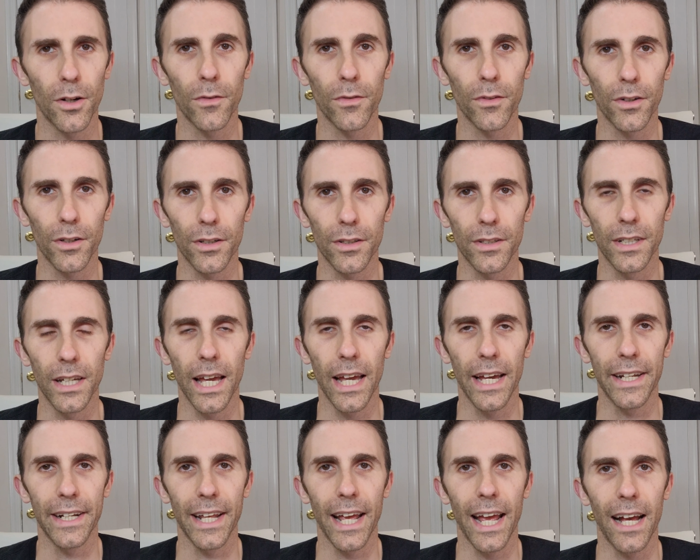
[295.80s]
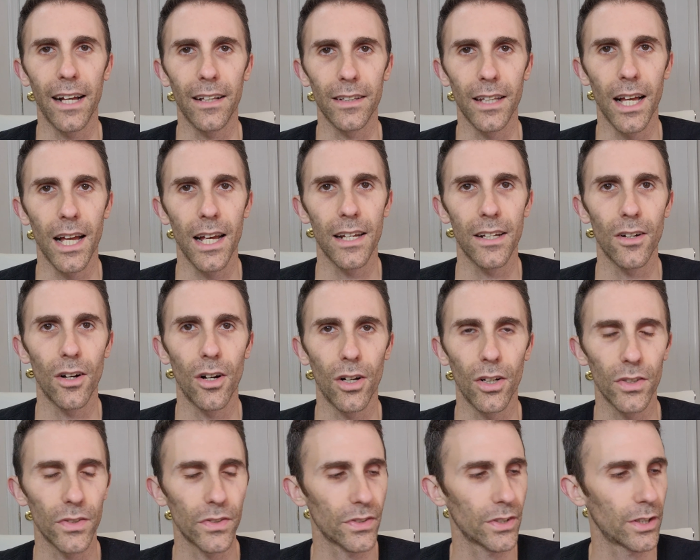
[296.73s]
over at Ally
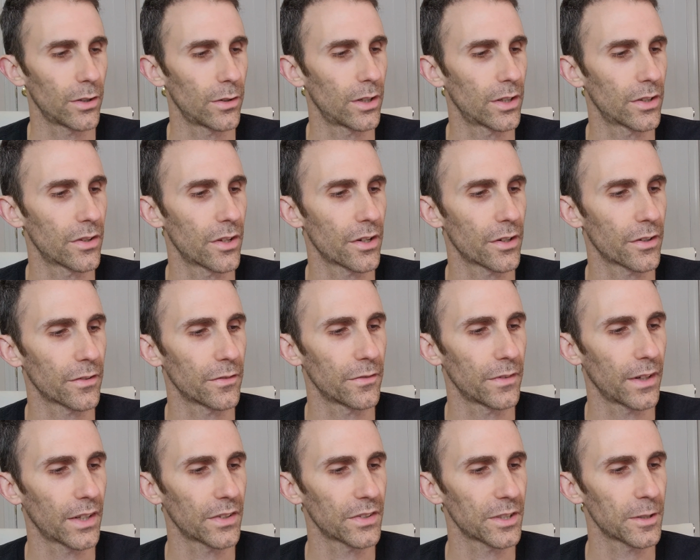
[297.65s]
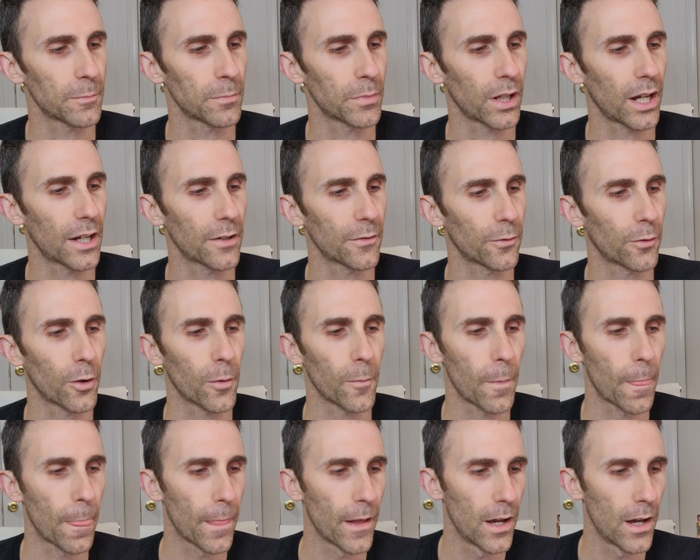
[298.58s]
also on their investing platform.